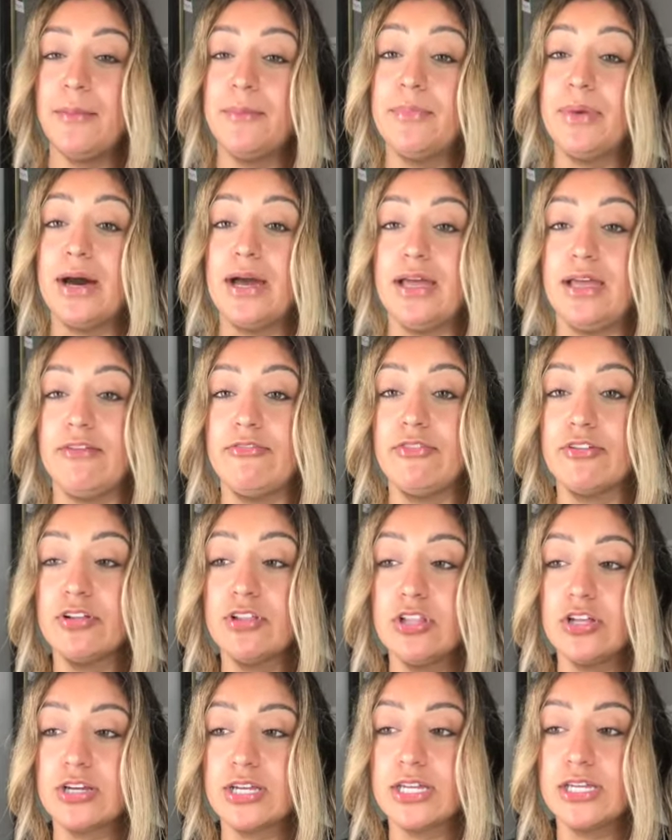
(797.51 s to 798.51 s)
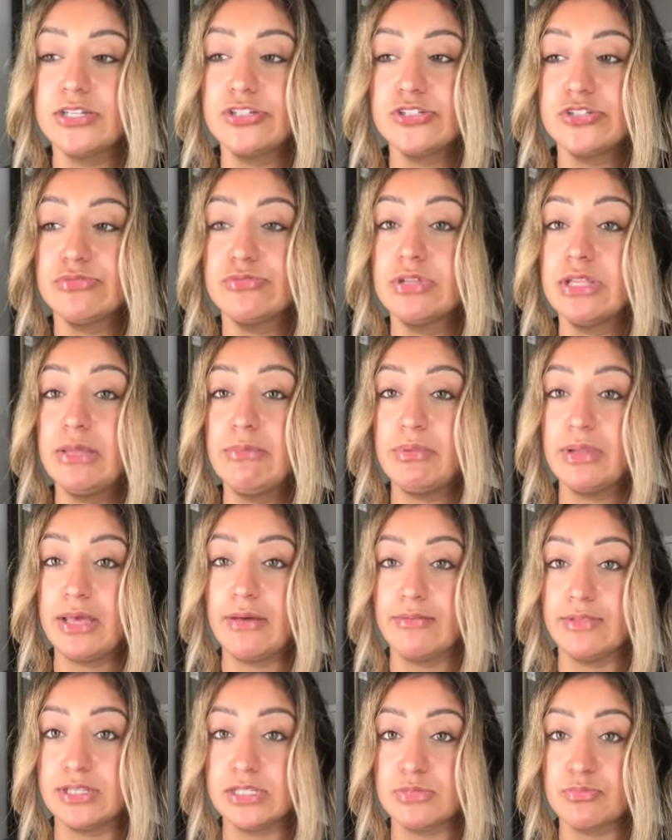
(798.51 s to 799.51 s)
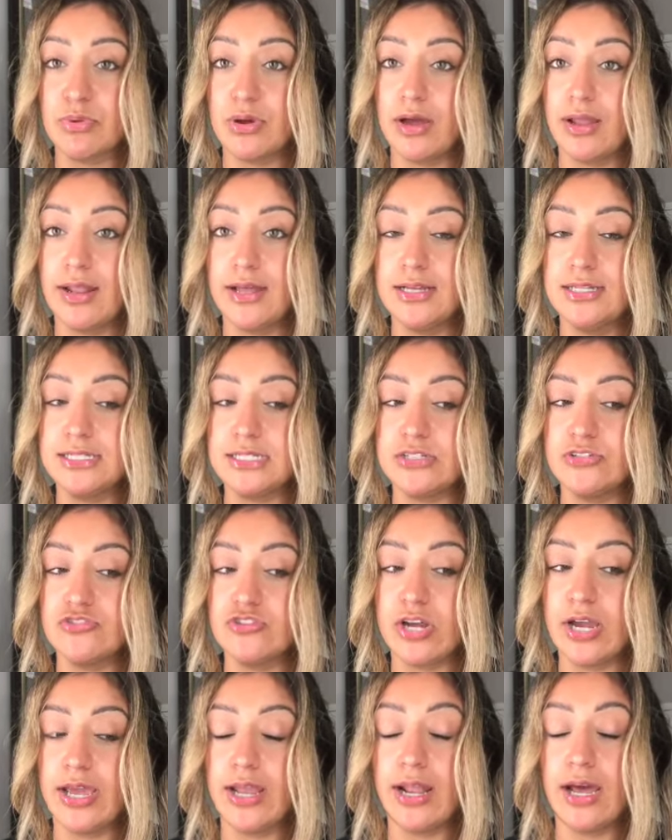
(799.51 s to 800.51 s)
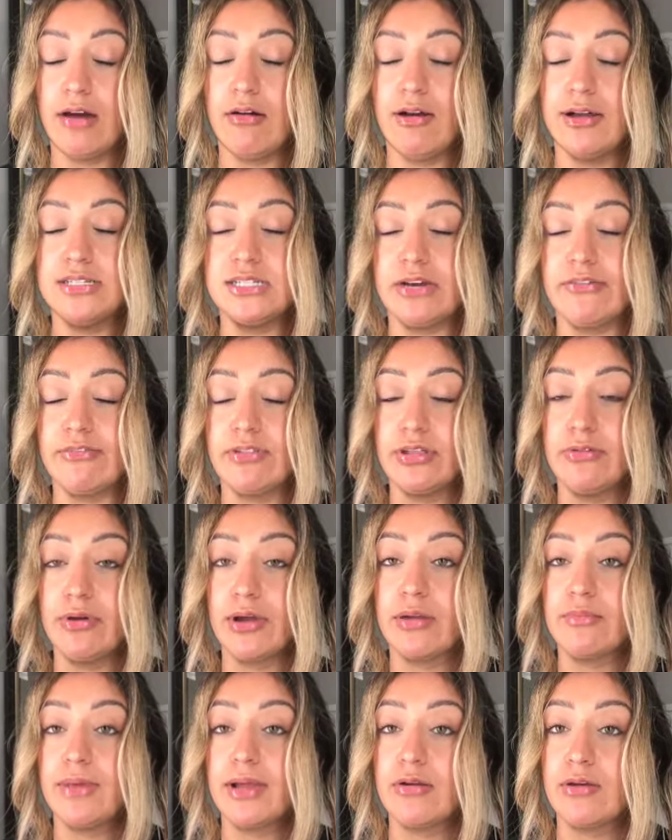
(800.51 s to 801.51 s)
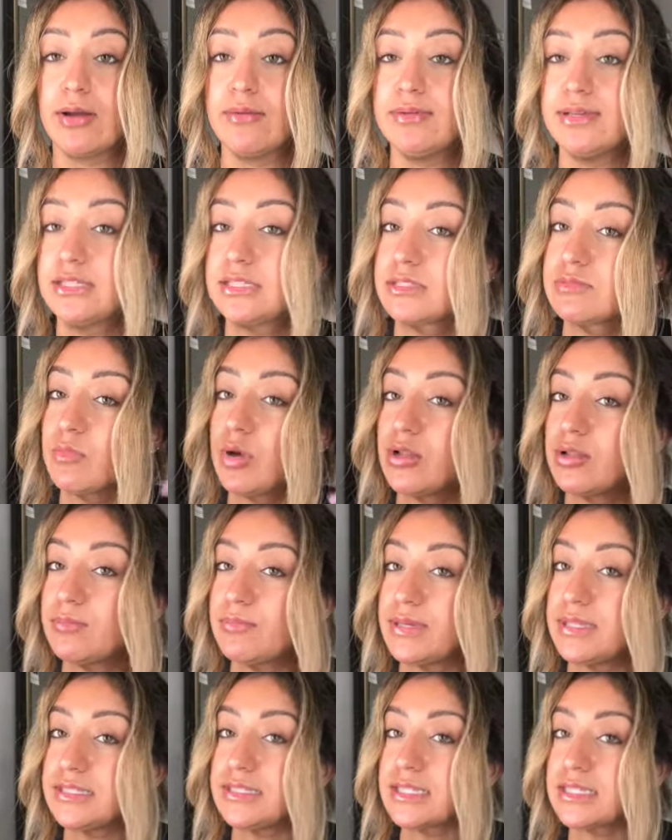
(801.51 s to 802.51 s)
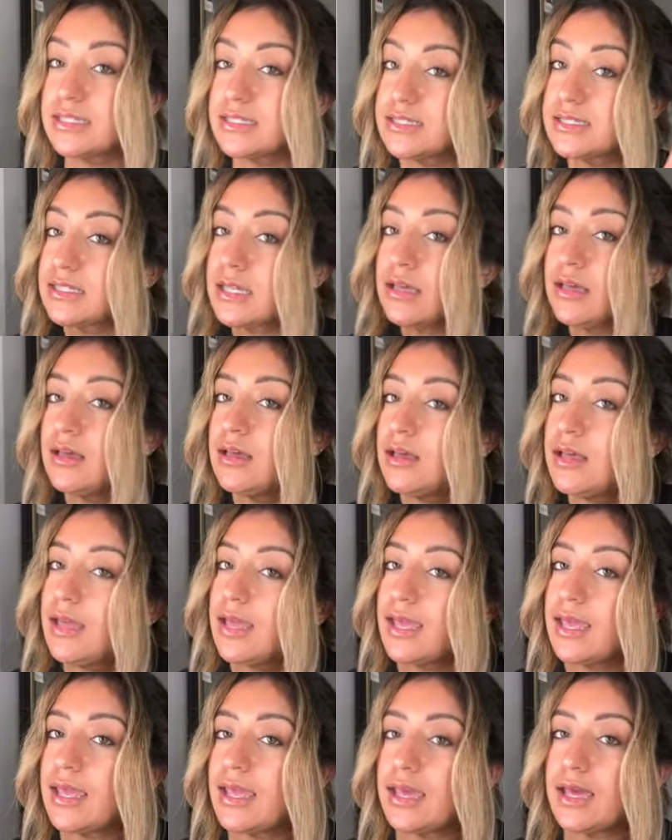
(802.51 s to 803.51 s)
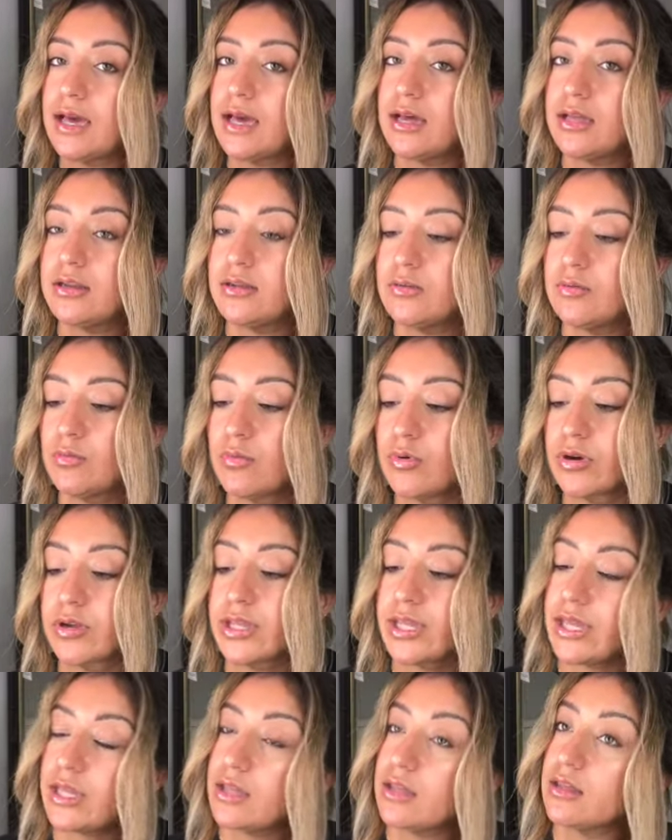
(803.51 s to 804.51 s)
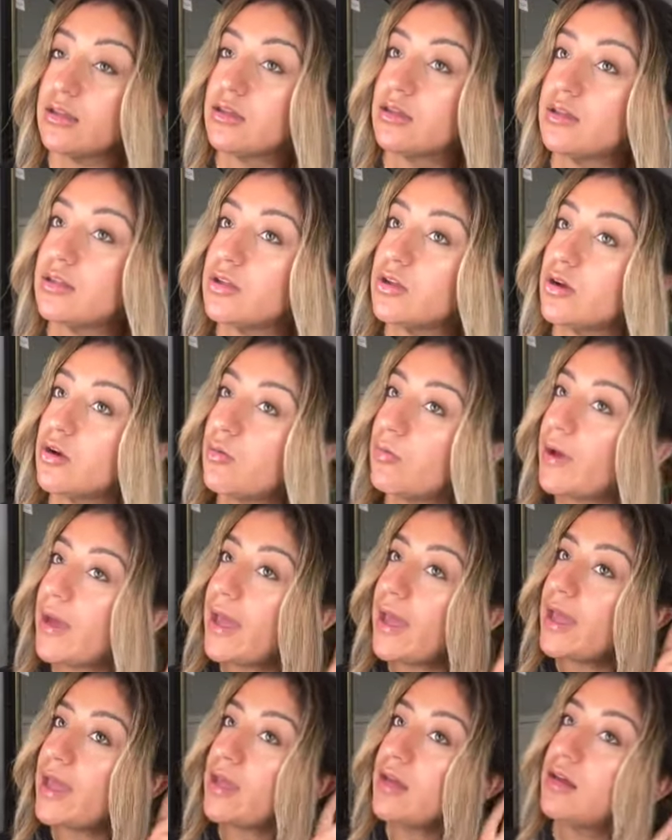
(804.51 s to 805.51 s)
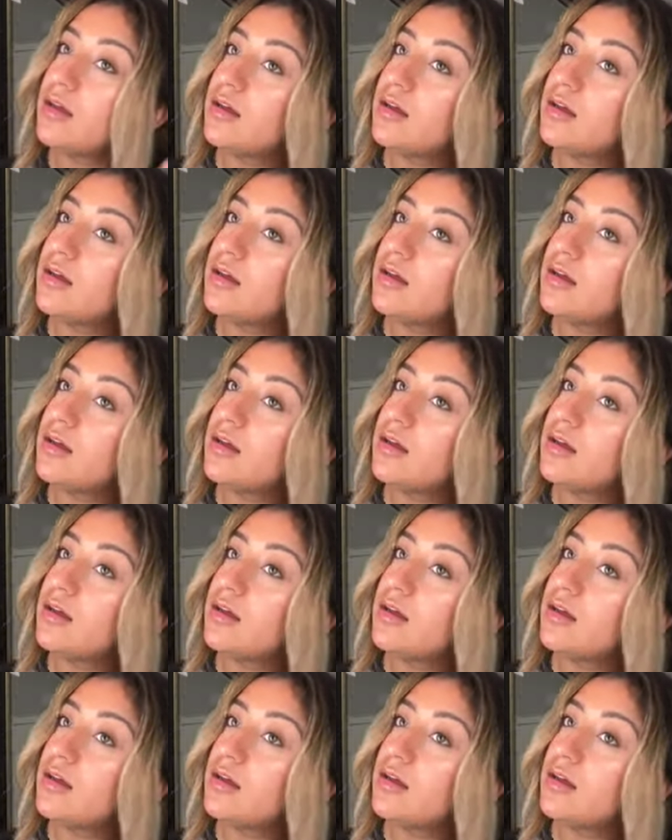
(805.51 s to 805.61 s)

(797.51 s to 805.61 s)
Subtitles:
But if you're looking to really play with this product and try it out, I definitely recommend grabbing smaller pieces and working your way